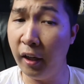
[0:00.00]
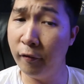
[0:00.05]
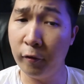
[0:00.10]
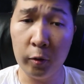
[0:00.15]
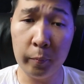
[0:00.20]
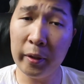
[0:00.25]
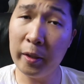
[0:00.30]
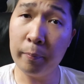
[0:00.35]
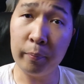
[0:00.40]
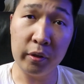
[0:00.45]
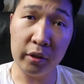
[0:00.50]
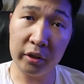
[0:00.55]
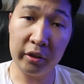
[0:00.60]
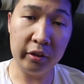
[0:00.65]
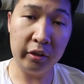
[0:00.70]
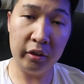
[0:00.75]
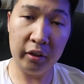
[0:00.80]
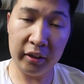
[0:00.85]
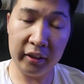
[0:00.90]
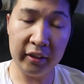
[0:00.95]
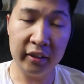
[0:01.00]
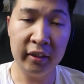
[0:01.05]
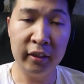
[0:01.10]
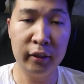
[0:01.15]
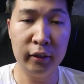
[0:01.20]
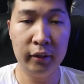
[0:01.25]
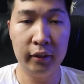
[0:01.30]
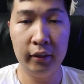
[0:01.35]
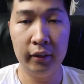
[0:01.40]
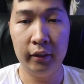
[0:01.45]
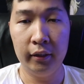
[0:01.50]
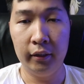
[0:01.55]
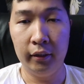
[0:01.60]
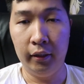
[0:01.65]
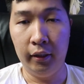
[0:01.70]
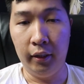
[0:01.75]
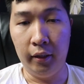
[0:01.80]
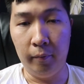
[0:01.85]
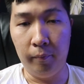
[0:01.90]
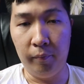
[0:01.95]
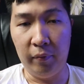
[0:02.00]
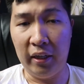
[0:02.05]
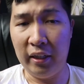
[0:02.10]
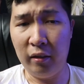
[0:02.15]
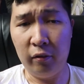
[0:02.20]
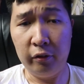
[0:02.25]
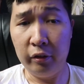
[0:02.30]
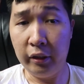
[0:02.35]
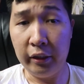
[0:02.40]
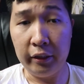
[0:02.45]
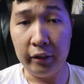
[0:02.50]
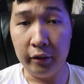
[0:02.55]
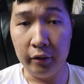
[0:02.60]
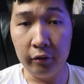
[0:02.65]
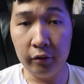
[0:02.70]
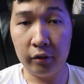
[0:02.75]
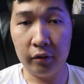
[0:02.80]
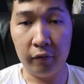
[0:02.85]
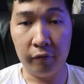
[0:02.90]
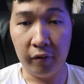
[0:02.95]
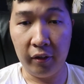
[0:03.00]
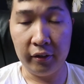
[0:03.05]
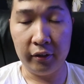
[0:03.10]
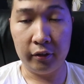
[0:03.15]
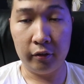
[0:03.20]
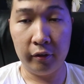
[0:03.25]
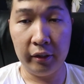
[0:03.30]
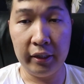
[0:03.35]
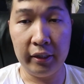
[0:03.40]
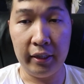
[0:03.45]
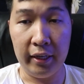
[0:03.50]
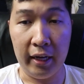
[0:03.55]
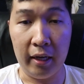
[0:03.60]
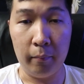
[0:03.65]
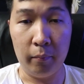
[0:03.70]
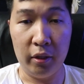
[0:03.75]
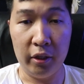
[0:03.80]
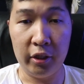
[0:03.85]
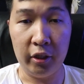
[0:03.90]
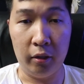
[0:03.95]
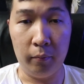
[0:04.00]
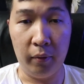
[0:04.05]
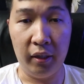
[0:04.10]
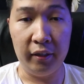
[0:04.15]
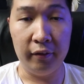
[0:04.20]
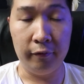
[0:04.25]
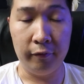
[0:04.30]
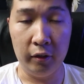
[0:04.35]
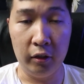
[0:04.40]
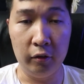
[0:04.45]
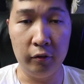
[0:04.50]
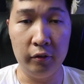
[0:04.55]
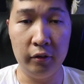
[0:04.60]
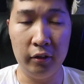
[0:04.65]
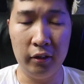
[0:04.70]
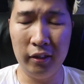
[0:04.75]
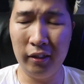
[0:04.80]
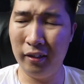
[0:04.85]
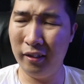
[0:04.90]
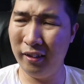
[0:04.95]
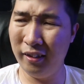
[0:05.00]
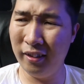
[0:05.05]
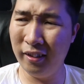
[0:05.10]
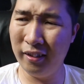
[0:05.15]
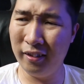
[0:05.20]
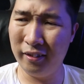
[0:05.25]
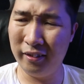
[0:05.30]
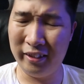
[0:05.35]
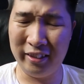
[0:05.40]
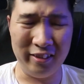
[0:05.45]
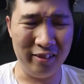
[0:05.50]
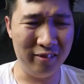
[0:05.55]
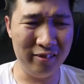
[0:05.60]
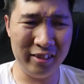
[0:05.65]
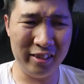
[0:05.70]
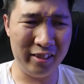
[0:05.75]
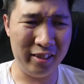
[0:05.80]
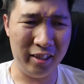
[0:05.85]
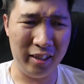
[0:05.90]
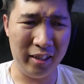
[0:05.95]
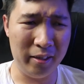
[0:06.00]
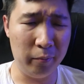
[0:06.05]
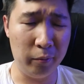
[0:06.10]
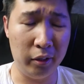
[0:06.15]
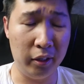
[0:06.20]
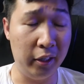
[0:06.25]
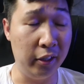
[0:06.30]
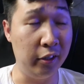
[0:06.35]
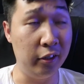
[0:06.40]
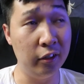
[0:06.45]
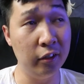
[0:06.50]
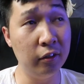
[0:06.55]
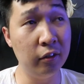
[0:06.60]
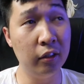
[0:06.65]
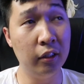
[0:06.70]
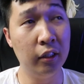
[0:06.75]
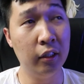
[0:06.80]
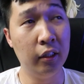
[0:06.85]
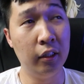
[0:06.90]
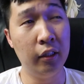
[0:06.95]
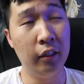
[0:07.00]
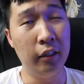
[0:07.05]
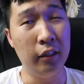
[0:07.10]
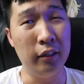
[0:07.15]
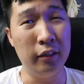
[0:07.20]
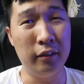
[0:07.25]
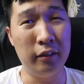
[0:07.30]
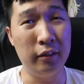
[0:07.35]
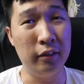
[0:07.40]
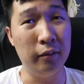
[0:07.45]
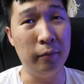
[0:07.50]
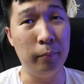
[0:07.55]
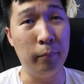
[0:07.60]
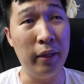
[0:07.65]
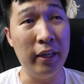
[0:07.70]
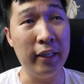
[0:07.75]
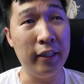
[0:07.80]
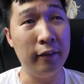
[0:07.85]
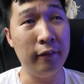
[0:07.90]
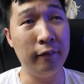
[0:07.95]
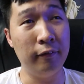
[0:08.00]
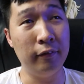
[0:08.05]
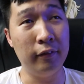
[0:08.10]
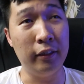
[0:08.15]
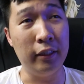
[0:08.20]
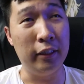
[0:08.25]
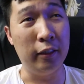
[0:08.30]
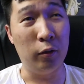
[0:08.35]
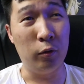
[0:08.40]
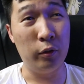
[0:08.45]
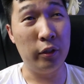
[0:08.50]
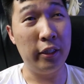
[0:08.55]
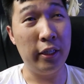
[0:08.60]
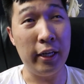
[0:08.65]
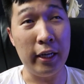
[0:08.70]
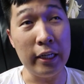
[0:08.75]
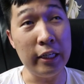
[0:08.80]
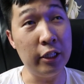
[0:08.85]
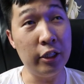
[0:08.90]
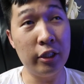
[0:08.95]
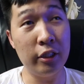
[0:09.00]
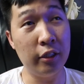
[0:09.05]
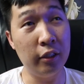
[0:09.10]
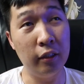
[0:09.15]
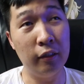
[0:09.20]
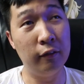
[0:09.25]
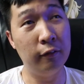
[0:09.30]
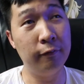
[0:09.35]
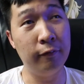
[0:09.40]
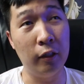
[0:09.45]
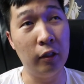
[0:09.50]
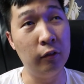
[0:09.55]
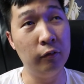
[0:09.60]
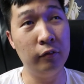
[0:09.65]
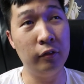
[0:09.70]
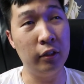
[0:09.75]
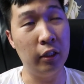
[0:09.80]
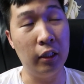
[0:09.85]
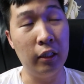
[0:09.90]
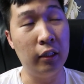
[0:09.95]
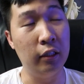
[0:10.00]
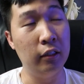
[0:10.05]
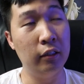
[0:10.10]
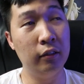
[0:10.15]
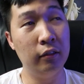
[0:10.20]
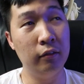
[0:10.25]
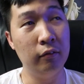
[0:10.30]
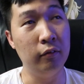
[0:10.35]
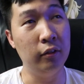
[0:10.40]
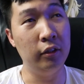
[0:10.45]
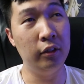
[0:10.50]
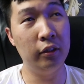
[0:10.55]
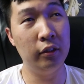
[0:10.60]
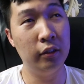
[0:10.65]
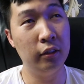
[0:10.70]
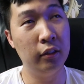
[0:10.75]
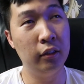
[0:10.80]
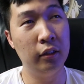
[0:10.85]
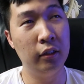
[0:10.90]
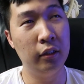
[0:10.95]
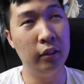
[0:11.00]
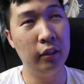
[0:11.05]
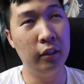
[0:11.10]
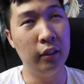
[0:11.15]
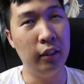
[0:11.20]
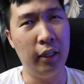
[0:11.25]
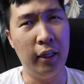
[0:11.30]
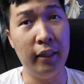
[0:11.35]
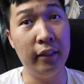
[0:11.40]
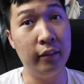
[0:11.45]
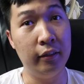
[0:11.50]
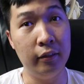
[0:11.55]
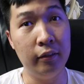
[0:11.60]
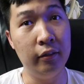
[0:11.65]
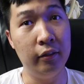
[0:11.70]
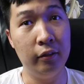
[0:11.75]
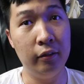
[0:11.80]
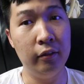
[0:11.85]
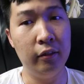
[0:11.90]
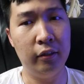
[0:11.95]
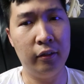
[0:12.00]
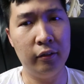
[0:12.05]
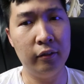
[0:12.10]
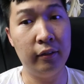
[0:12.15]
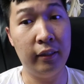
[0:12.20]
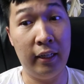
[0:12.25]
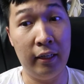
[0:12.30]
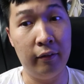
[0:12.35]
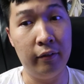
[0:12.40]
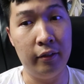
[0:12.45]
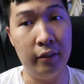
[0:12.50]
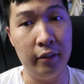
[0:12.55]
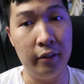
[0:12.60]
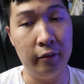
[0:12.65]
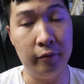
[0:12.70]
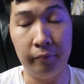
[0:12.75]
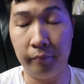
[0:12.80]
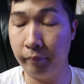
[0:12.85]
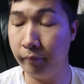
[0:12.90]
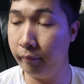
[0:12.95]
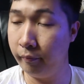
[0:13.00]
For me personally, I don't really use the front screen that much on my phone. The only time when I do is to make the occasional phone call, which I still do those now and then.